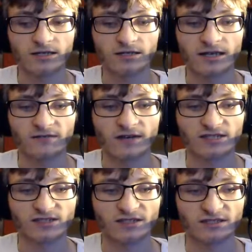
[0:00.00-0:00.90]
have
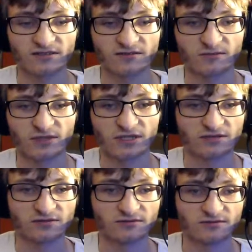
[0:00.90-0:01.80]
actually
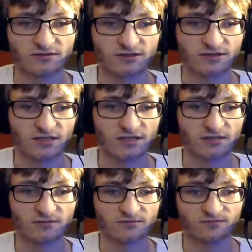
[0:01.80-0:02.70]
been,
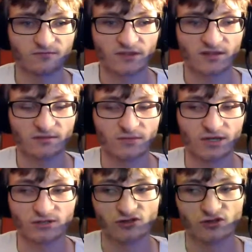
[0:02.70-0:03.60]
my
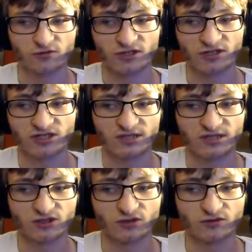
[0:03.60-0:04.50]
YouTube channel has been
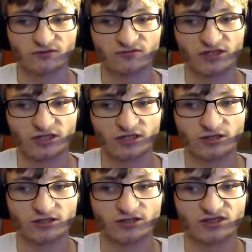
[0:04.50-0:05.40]
doing pretty
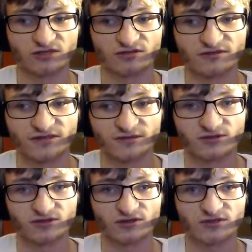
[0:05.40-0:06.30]
good in terms of
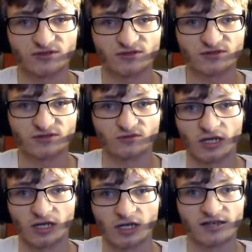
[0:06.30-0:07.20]
subscription
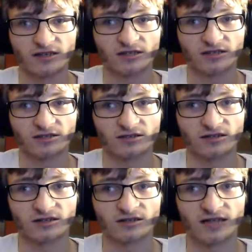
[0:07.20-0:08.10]
wise.
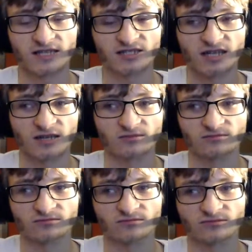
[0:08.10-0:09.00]
Last
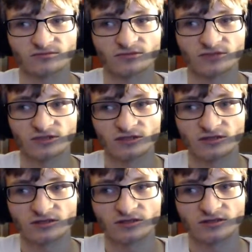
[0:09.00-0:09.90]
time
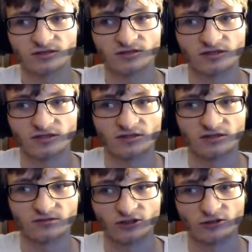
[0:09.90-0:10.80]

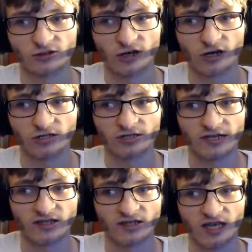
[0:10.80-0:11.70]
we were on,
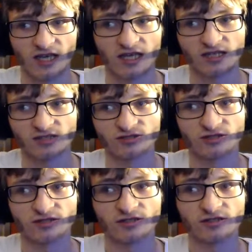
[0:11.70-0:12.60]
I gained
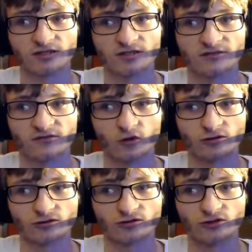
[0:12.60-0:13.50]

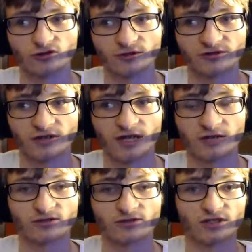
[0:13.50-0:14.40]
4 new
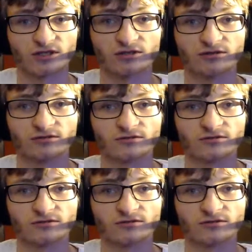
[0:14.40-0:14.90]
subscribers, so